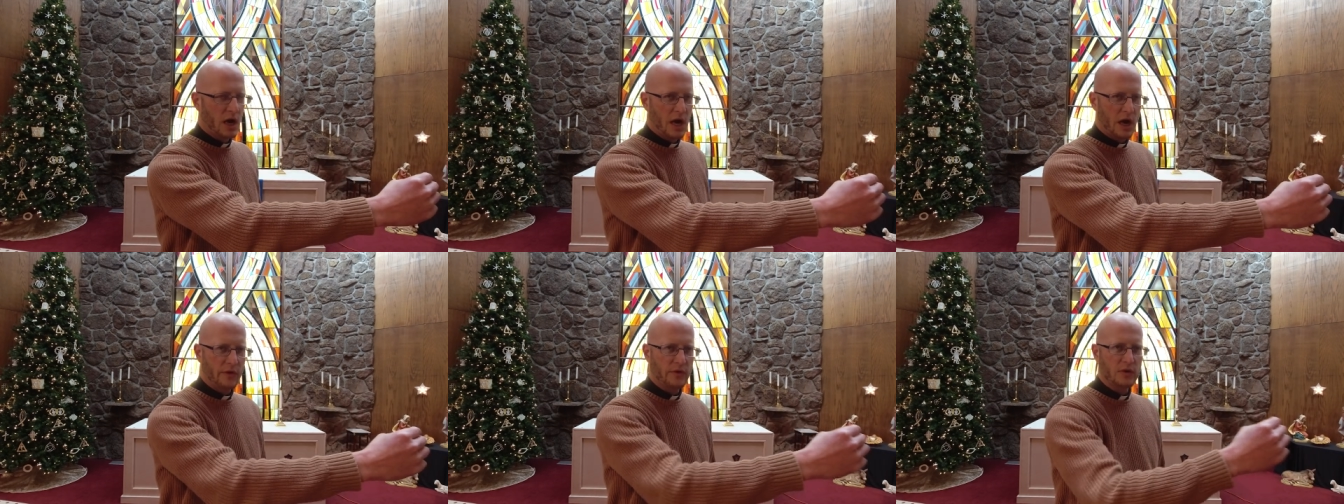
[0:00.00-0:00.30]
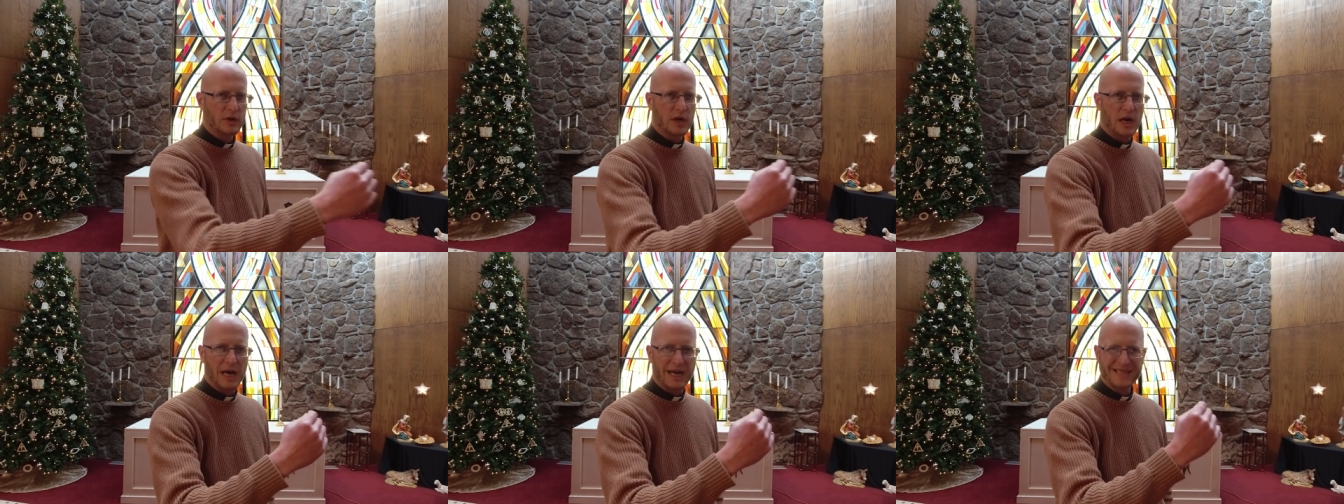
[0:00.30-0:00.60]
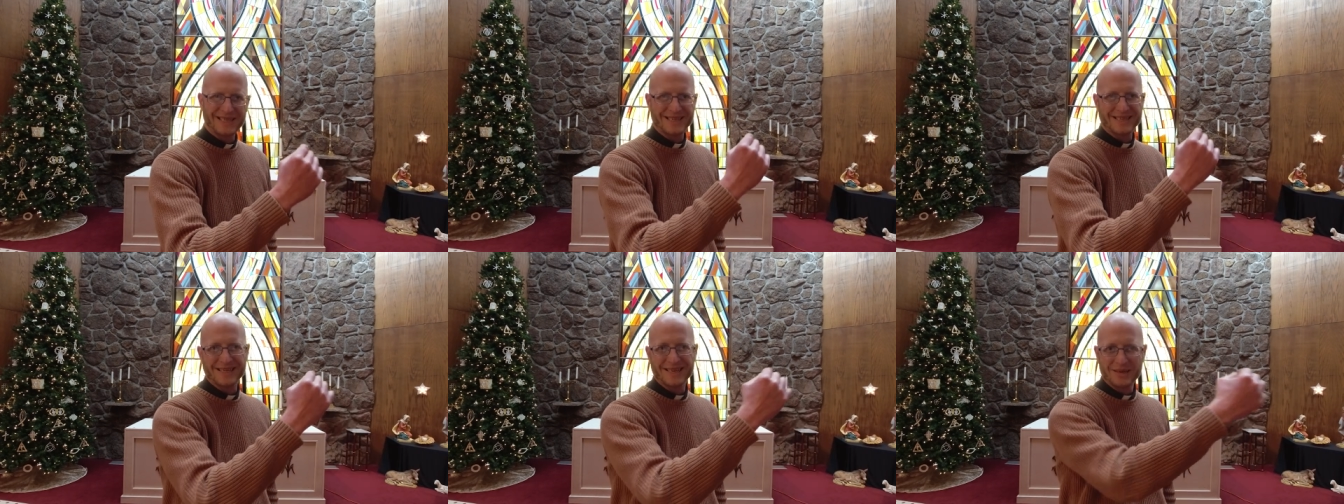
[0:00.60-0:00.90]
other
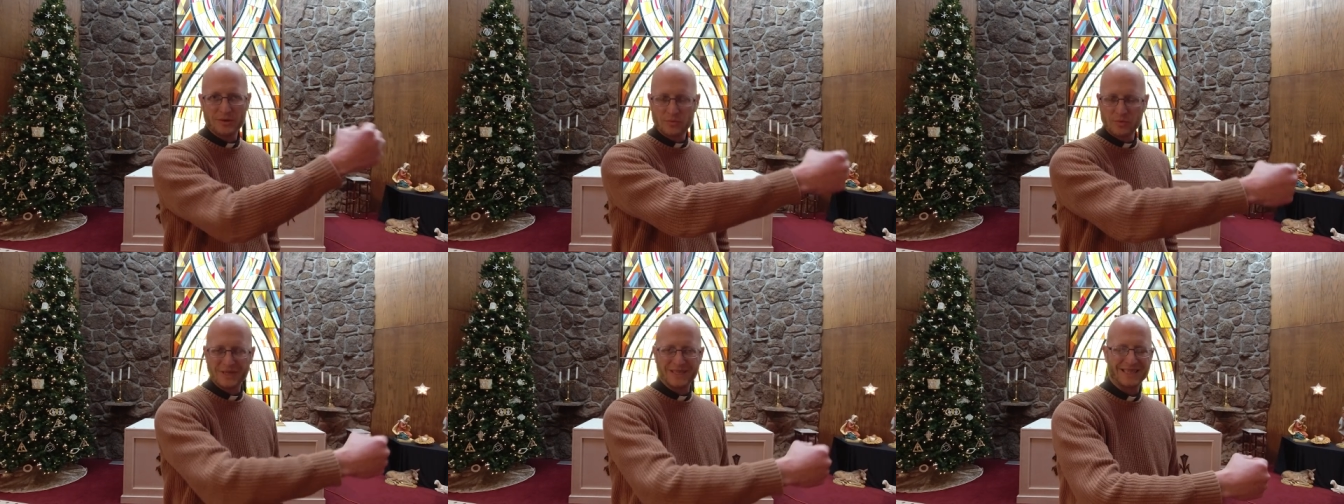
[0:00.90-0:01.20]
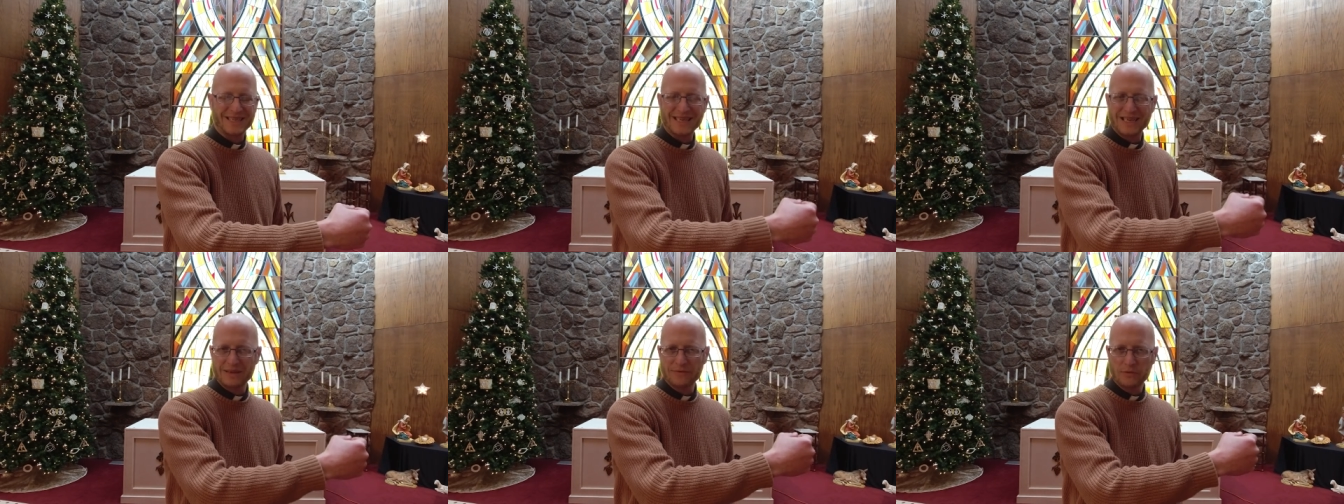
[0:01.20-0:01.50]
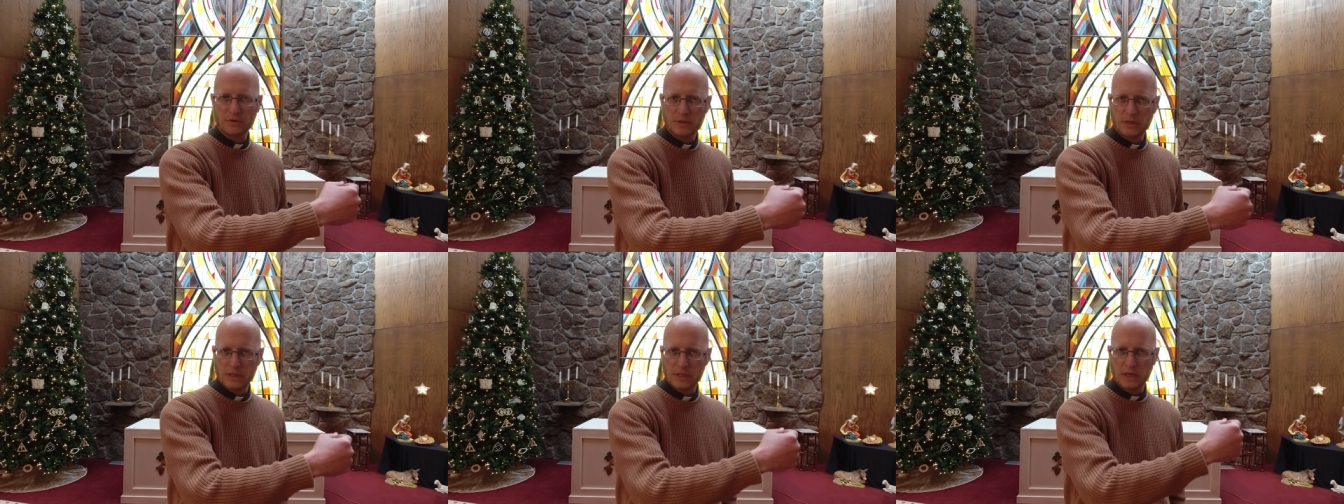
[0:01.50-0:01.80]
gods and done what's
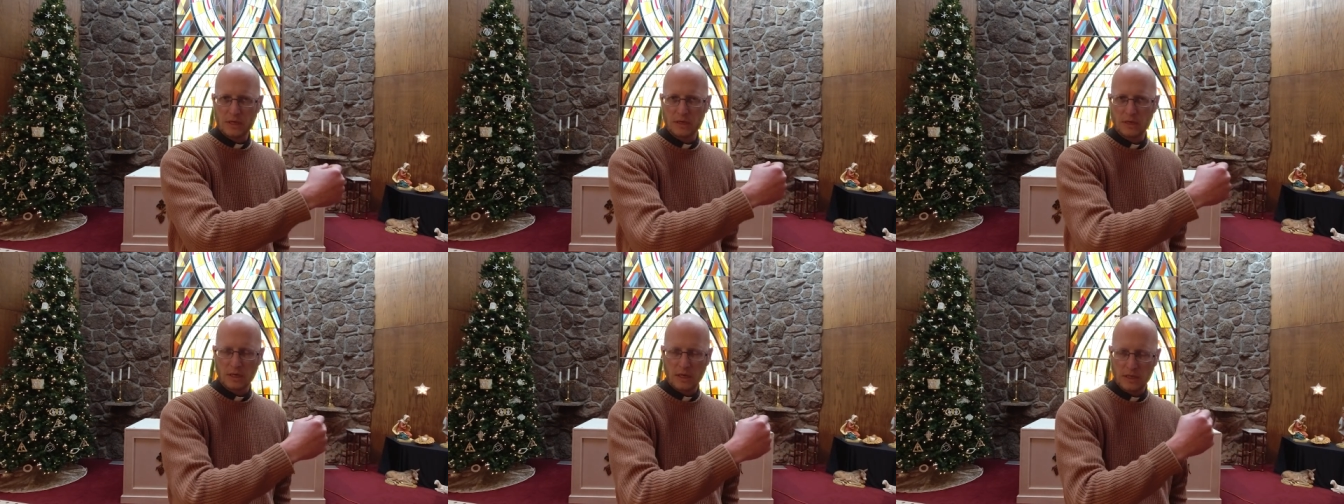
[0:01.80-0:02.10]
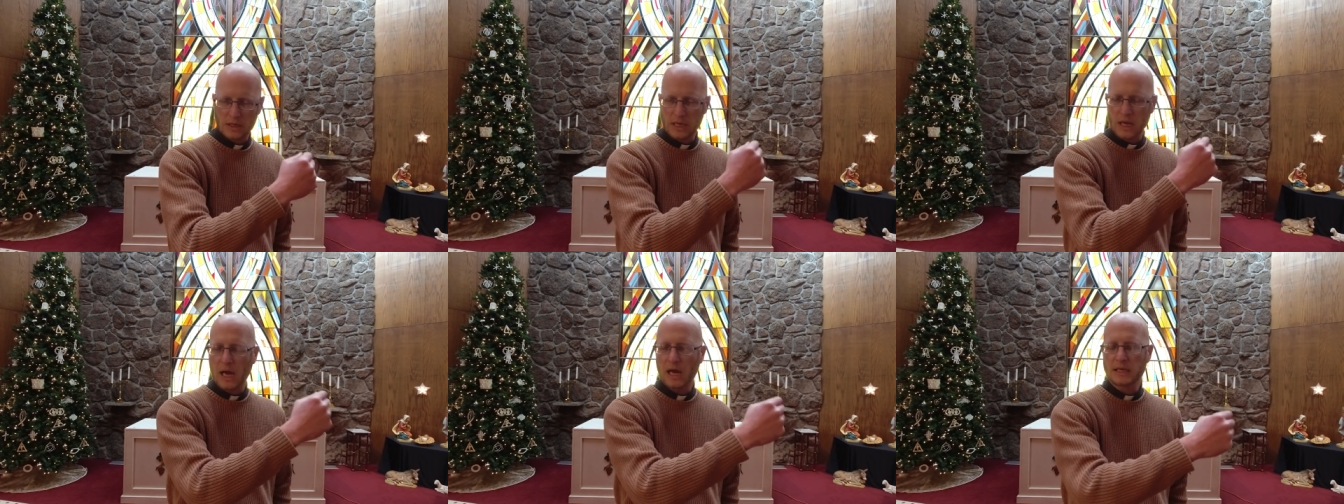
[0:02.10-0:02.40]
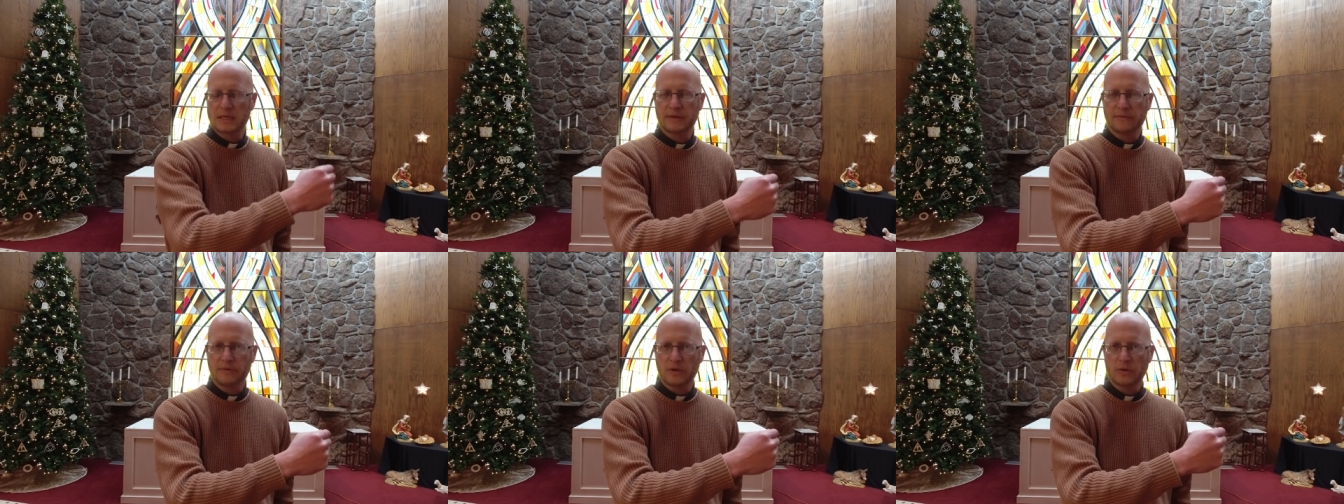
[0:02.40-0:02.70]
evil in their the
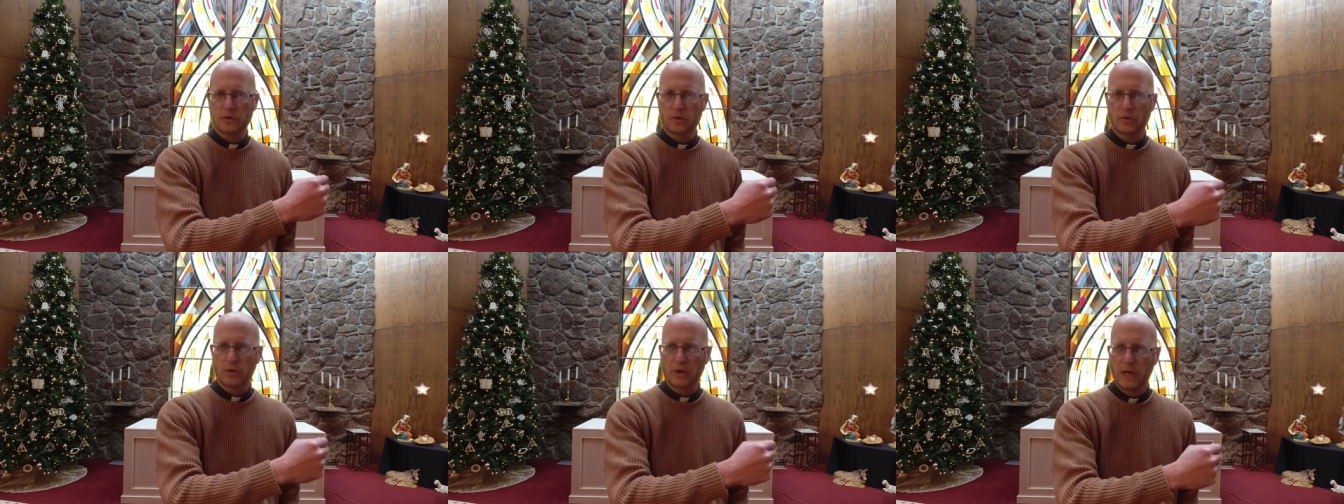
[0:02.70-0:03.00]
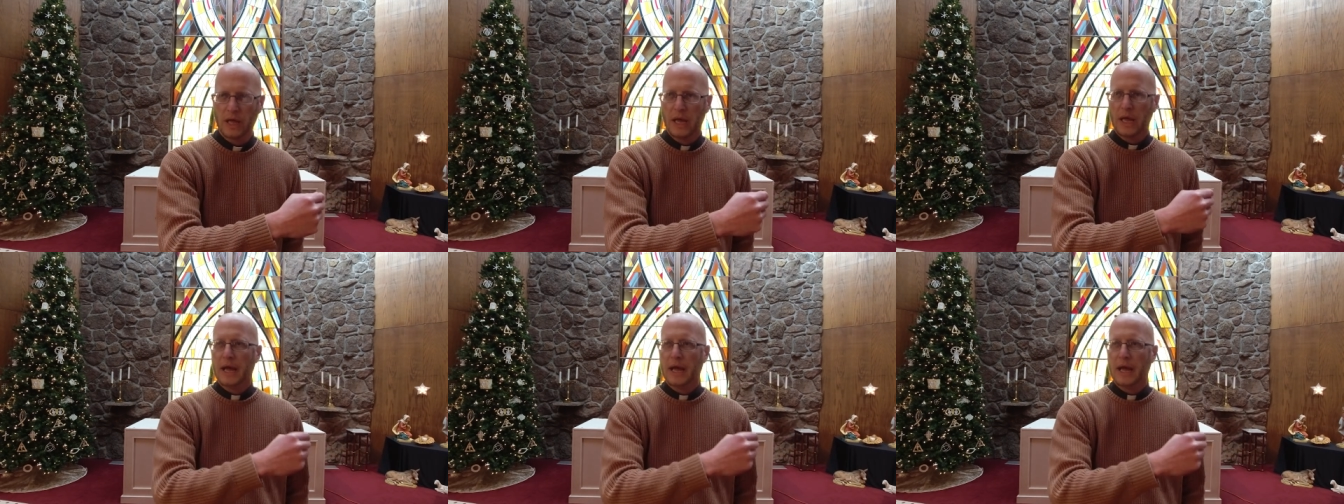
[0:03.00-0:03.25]
eyes of the Lord.